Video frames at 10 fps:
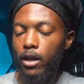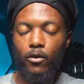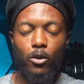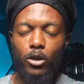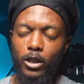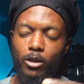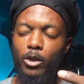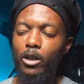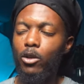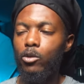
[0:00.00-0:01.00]
And of course it'd
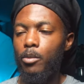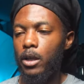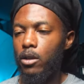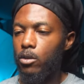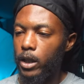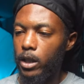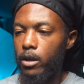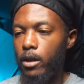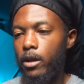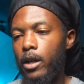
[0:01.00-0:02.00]
be a little bit
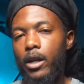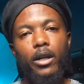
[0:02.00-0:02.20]
quicker